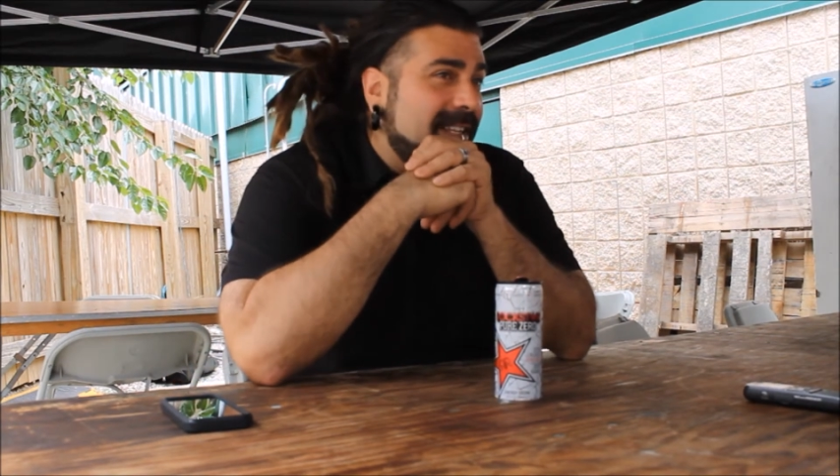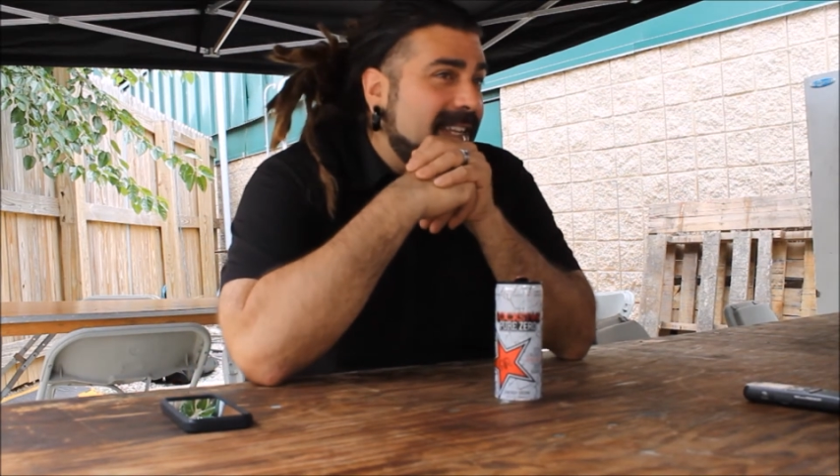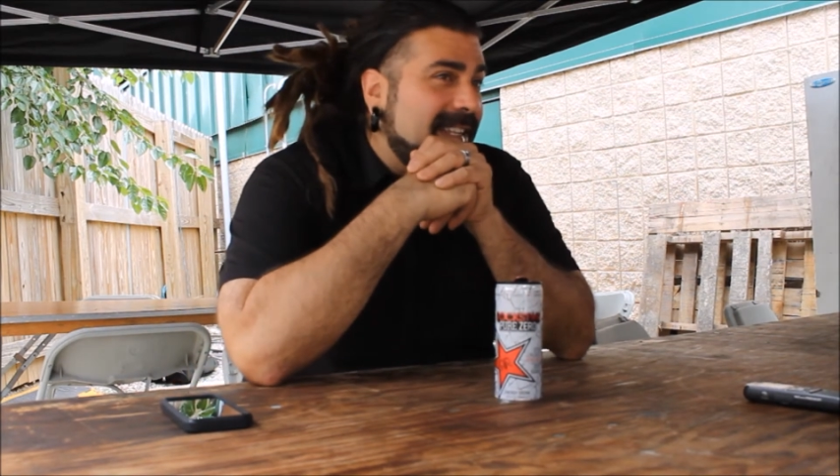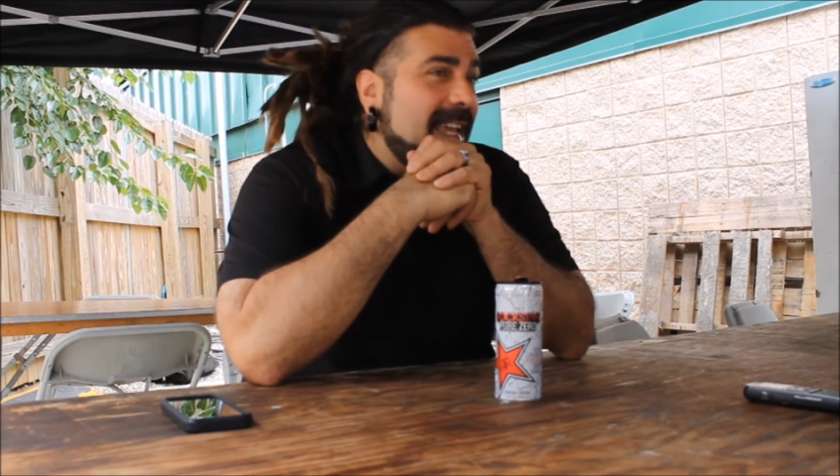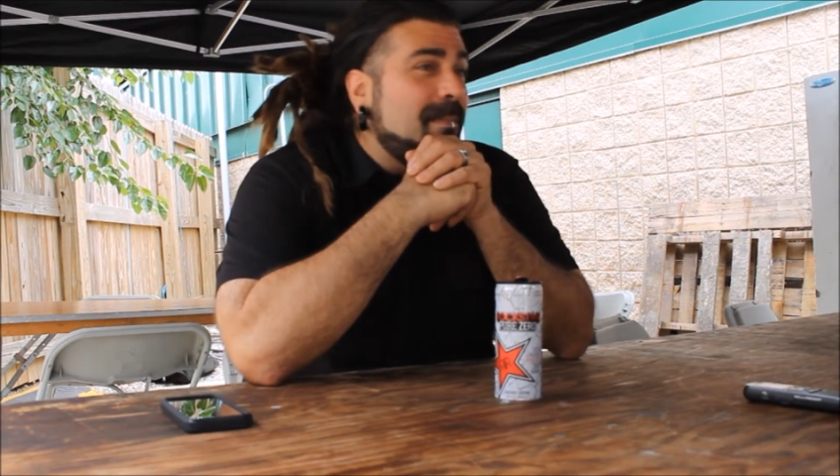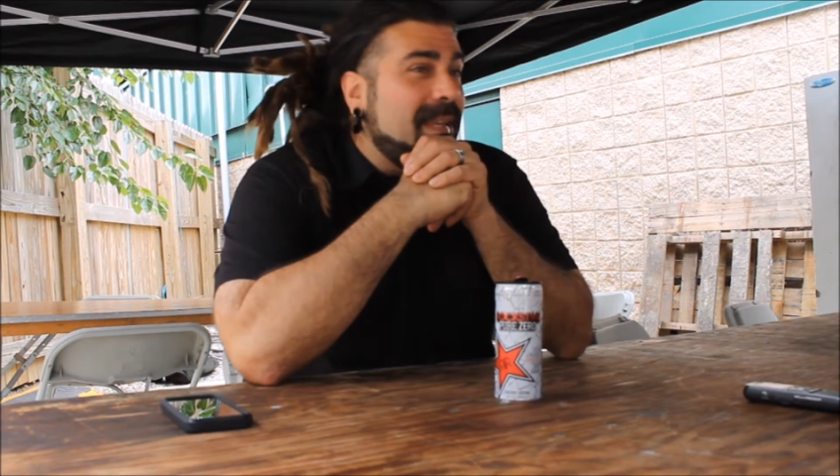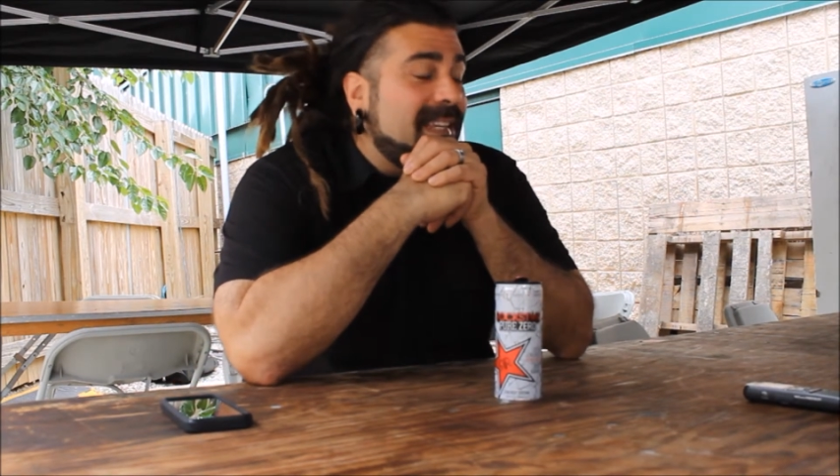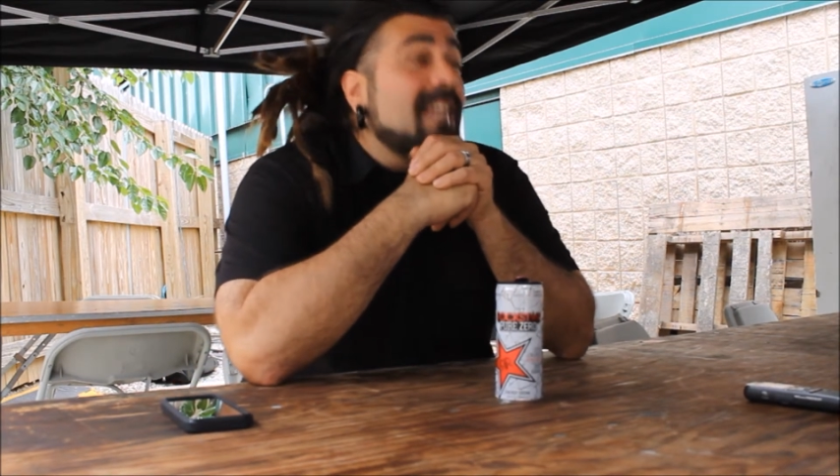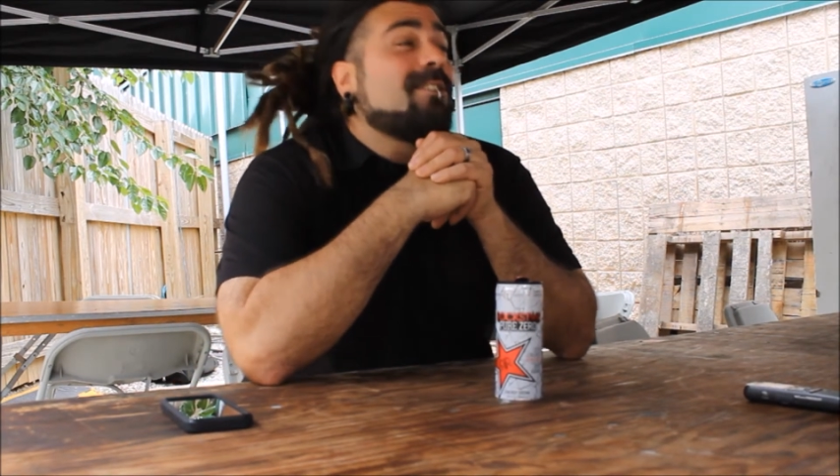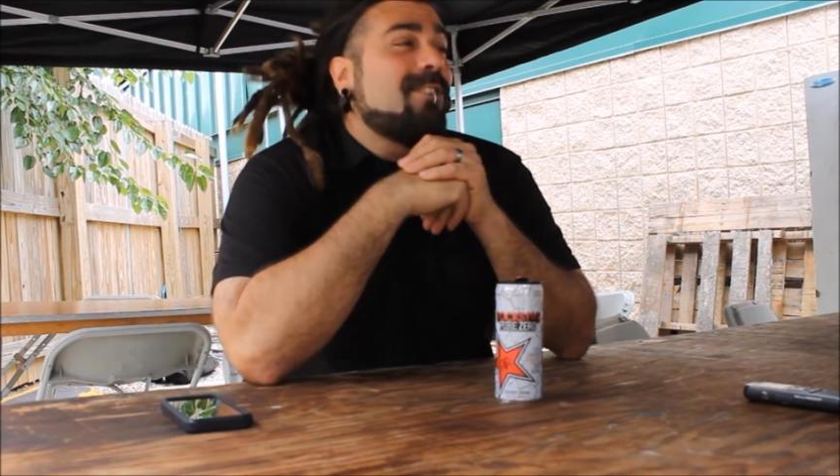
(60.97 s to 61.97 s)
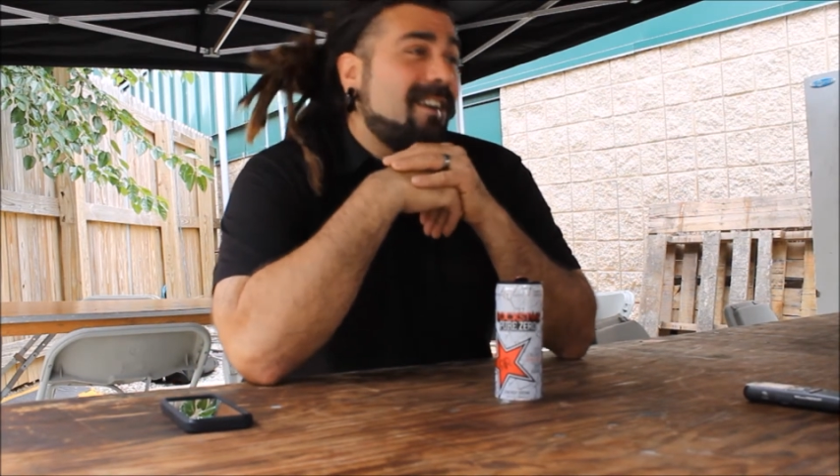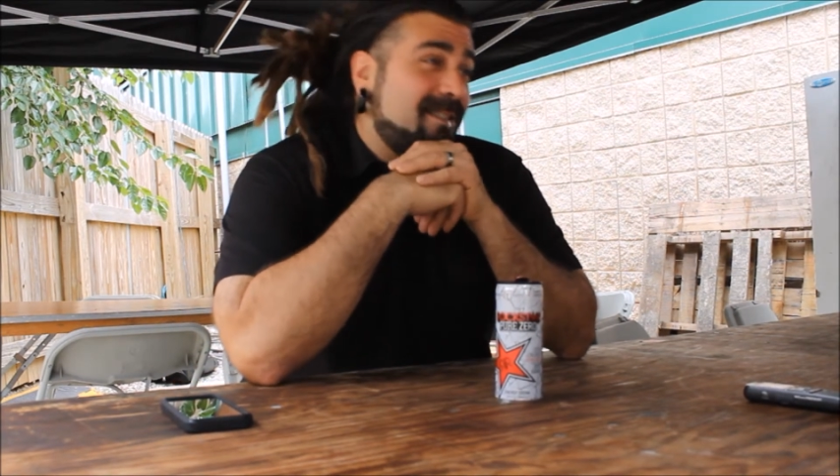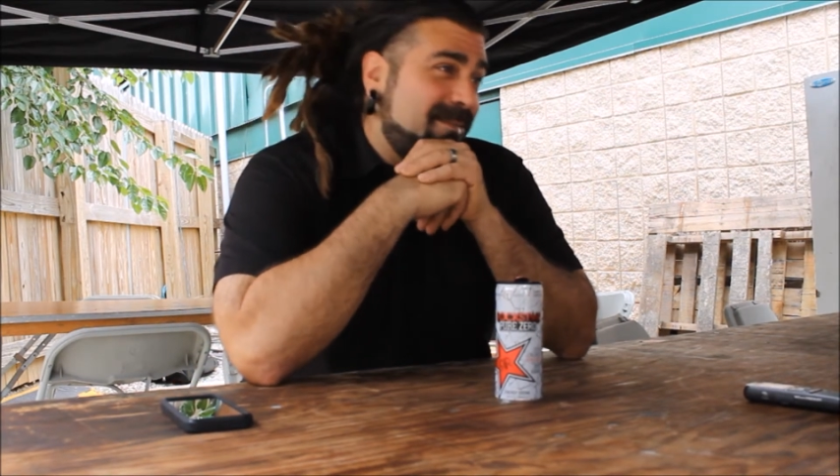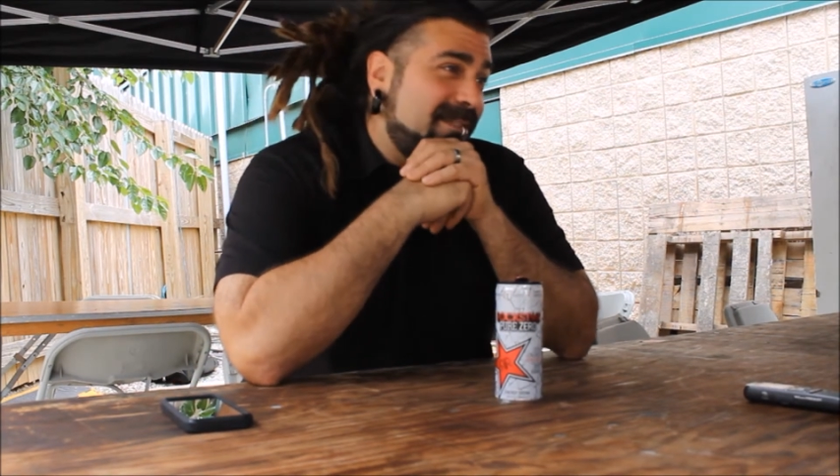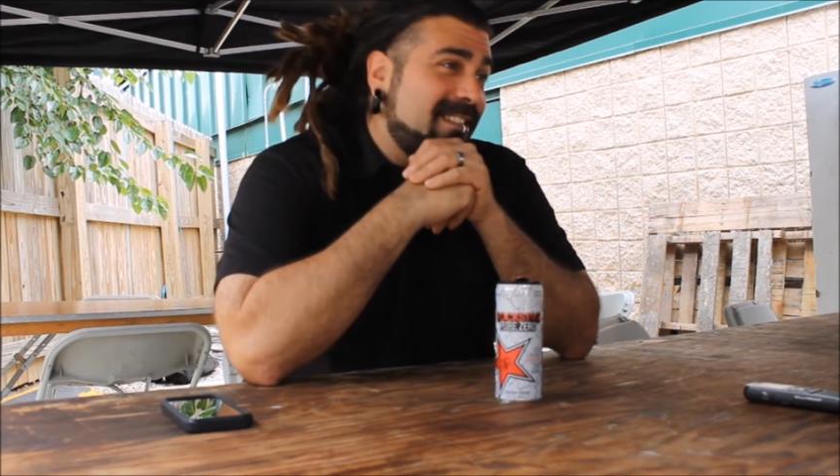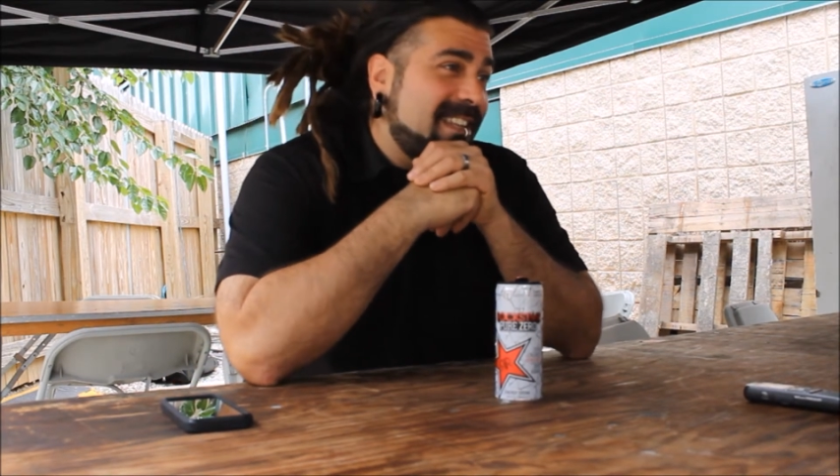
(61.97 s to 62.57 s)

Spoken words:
can get me kick-started for the